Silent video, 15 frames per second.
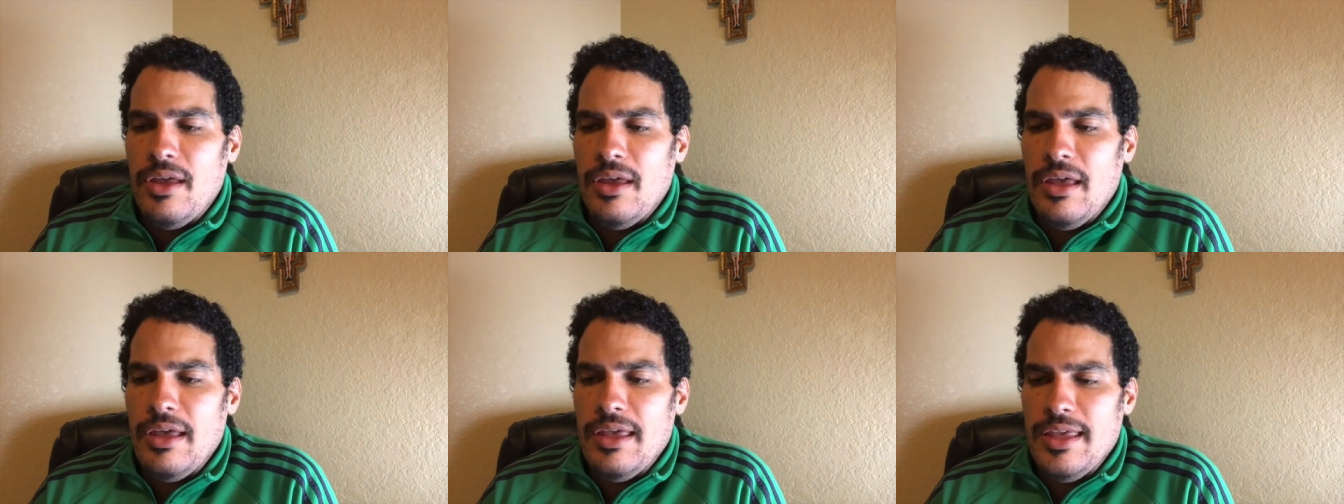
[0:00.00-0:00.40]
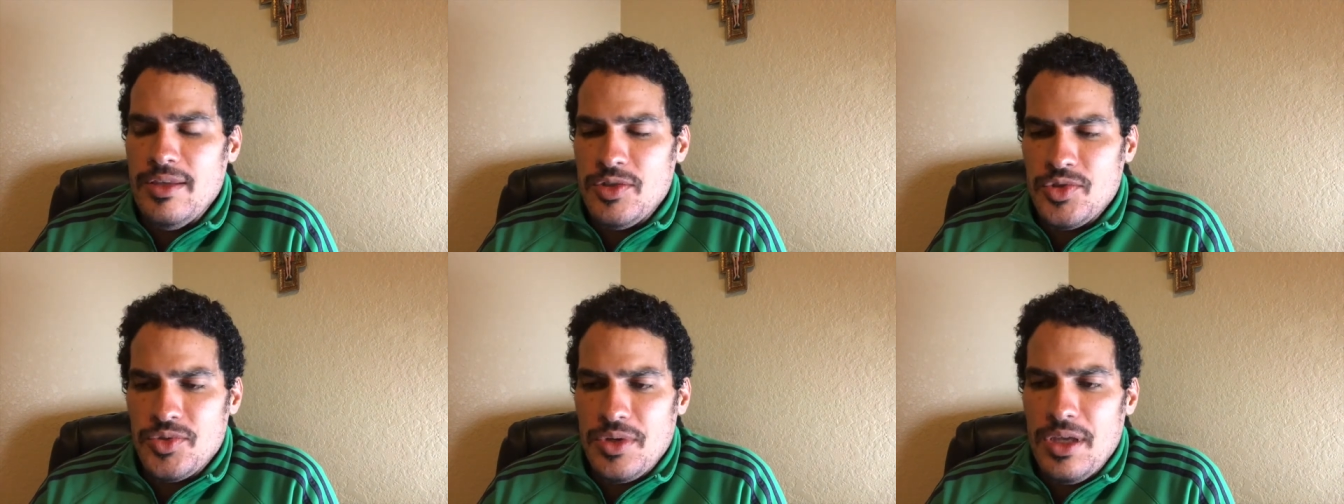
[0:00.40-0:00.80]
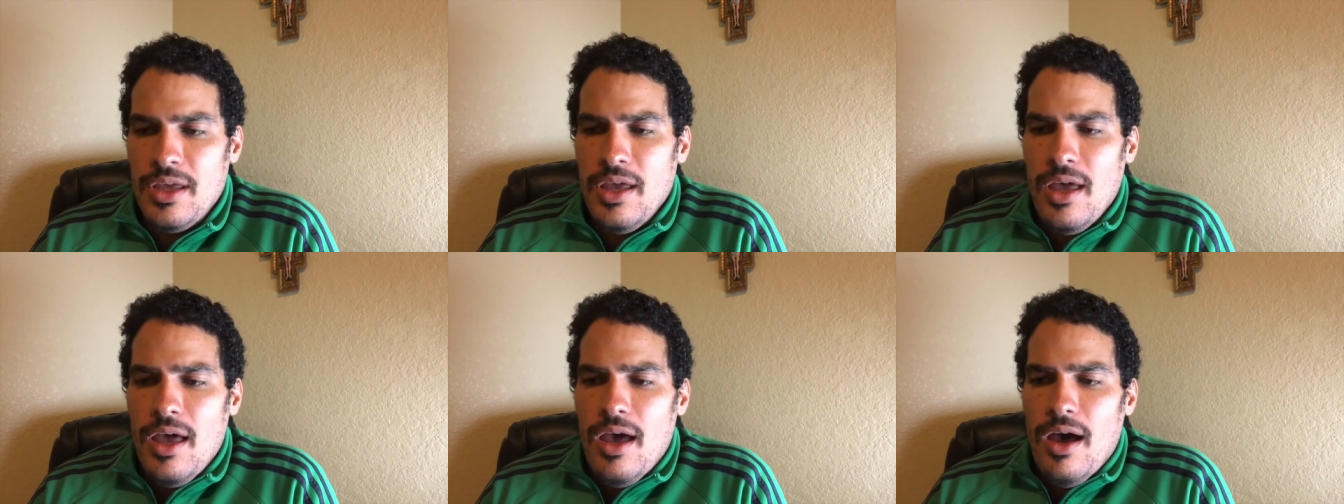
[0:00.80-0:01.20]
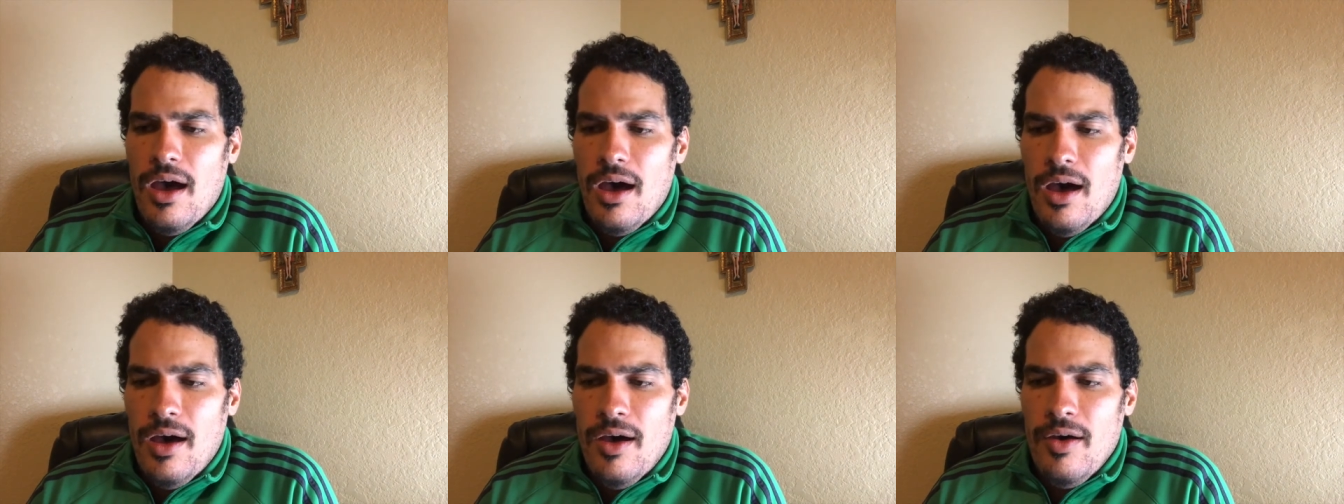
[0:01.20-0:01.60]
a history
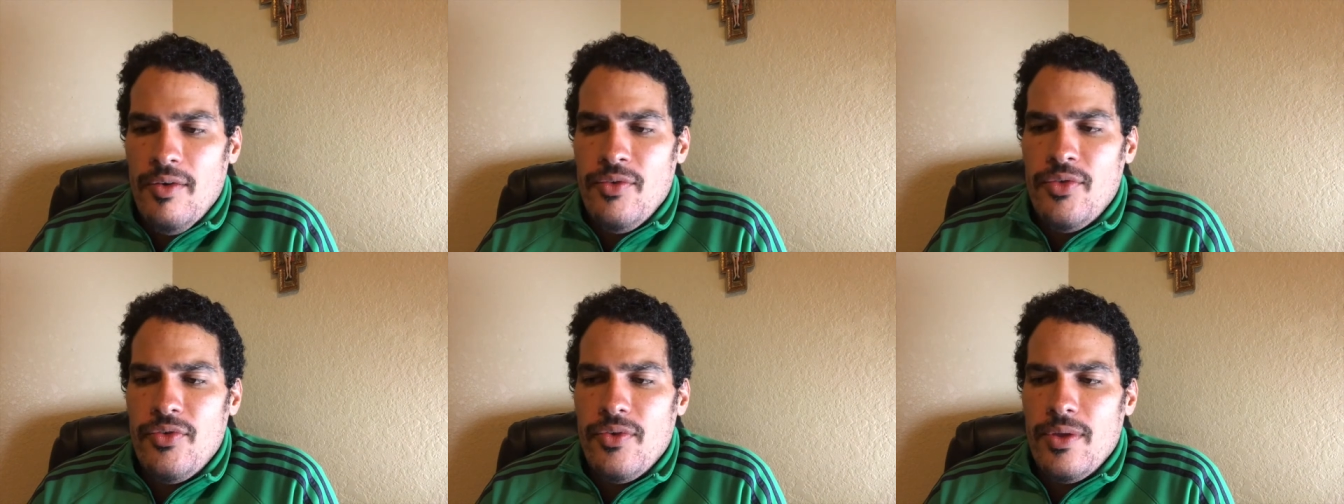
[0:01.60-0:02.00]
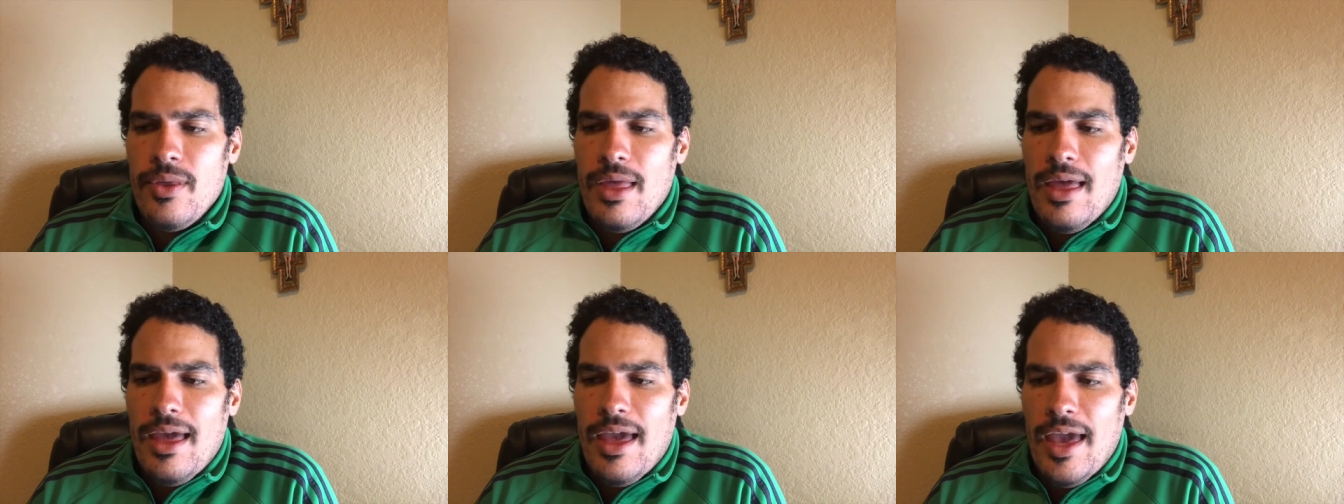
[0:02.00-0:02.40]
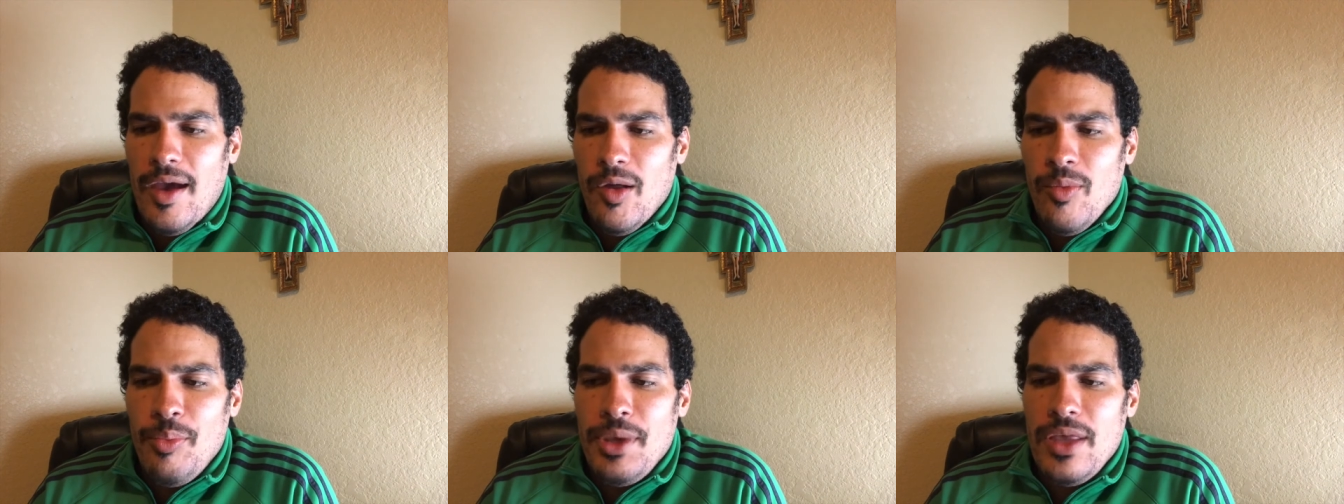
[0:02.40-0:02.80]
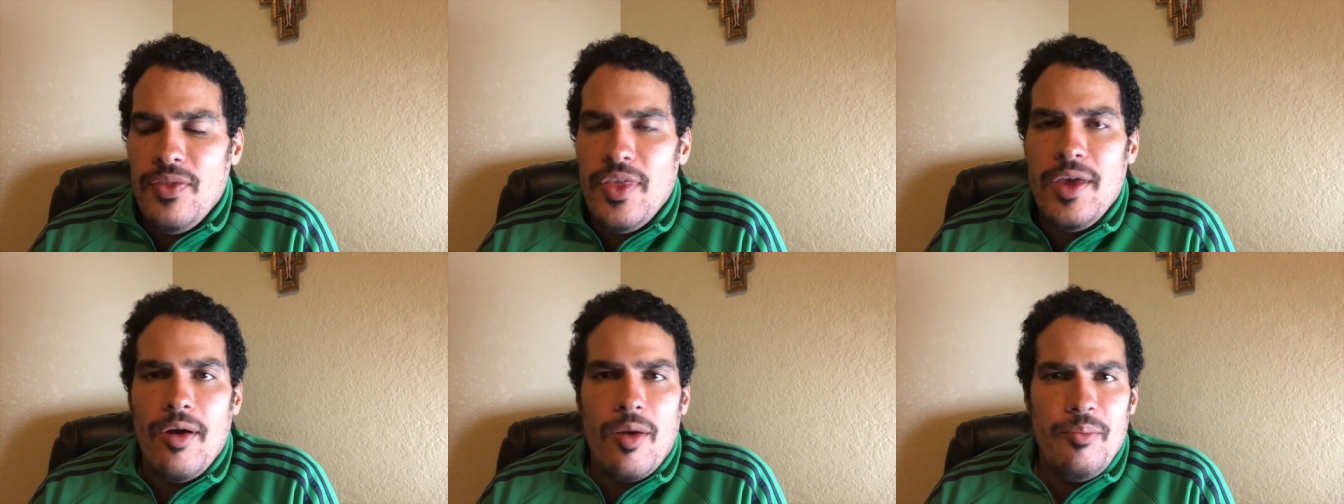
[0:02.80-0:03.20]
of helping
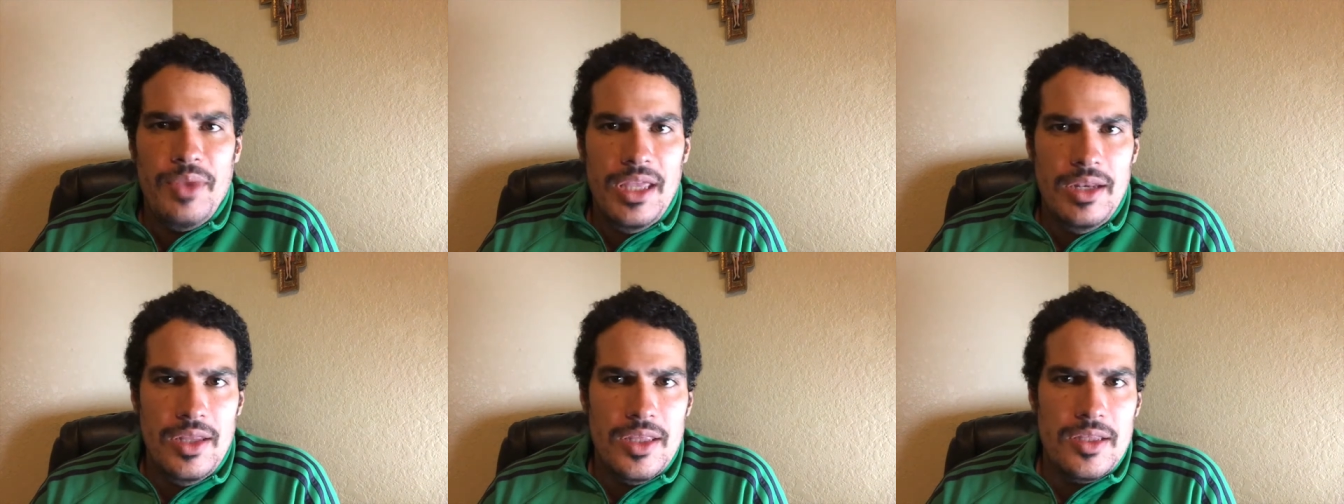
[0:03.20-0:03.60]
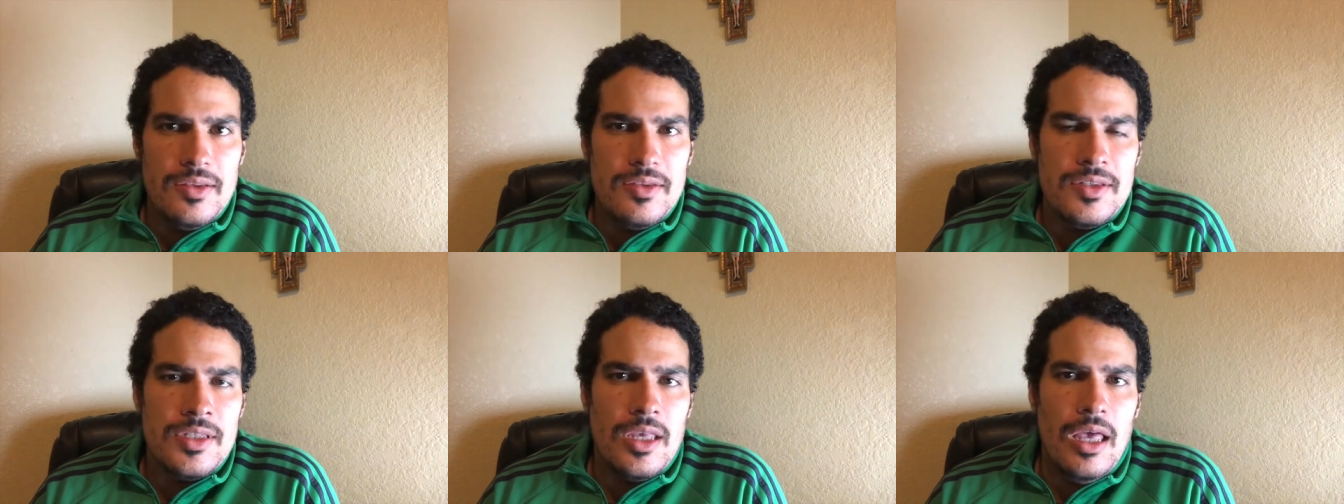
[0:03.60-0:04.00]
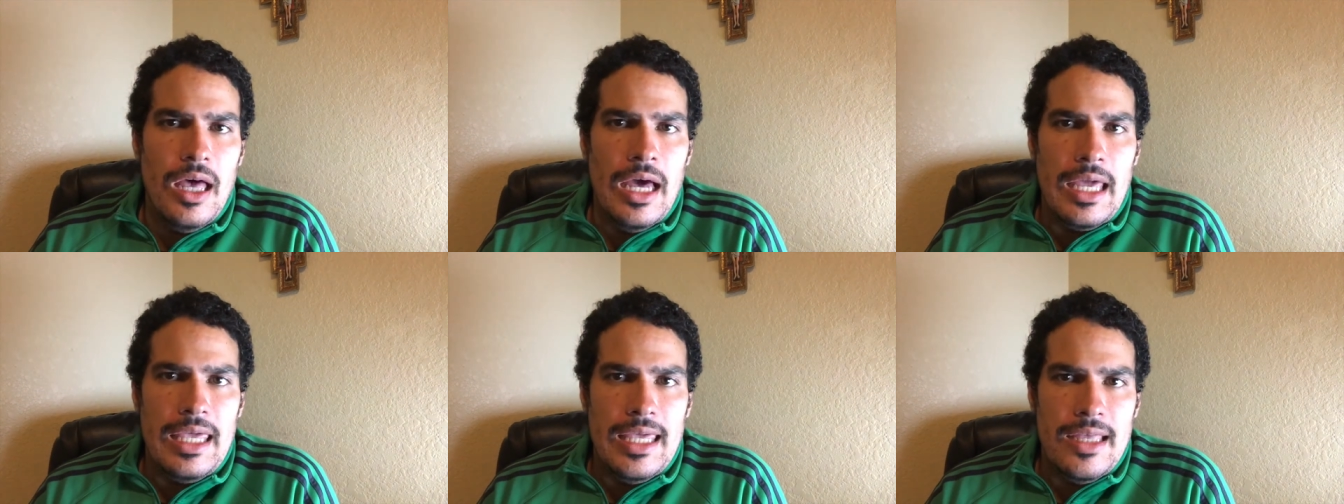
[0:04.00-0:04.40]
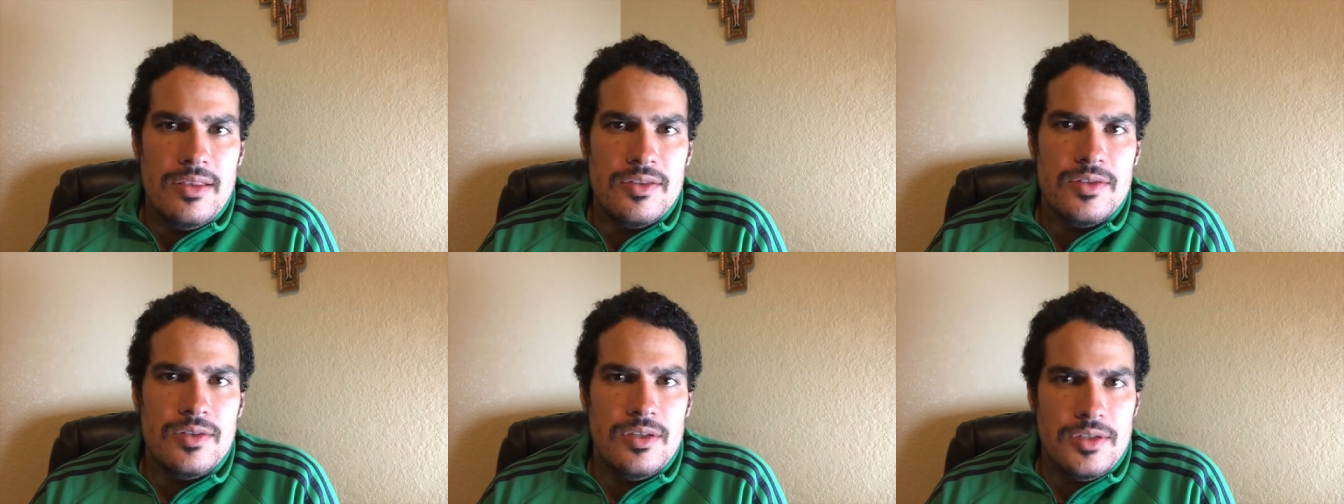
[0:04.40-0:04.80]
the Armenians
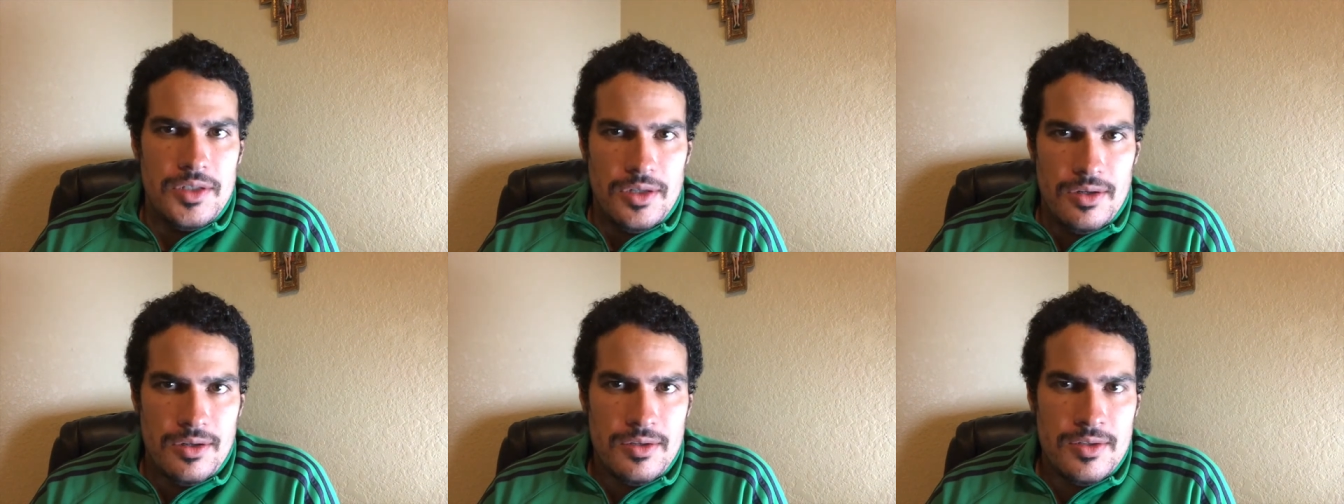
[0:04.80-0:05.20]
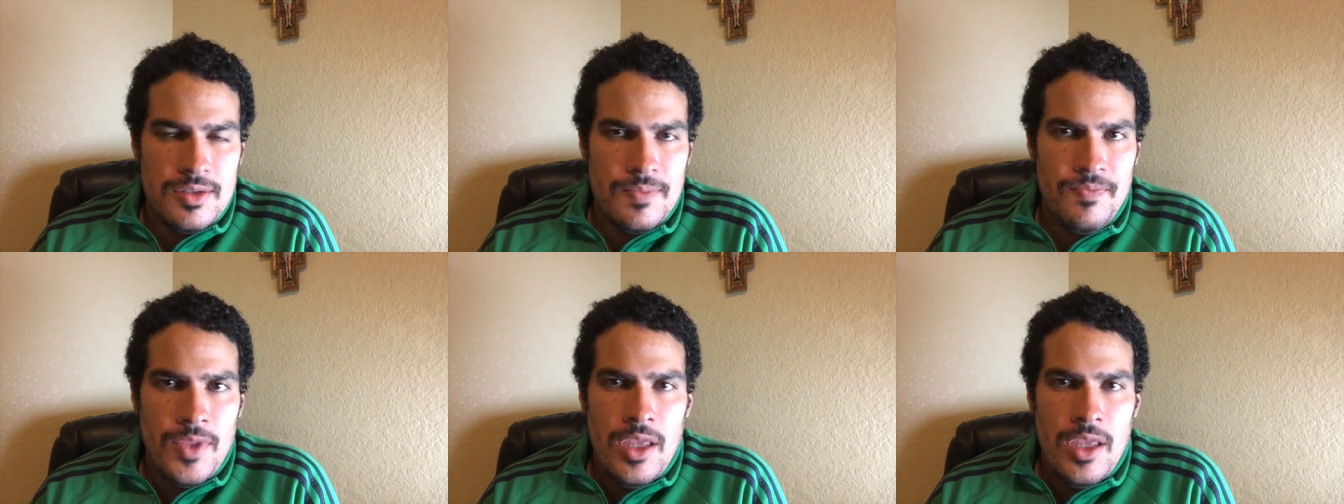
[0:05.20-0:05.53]
against the Turks.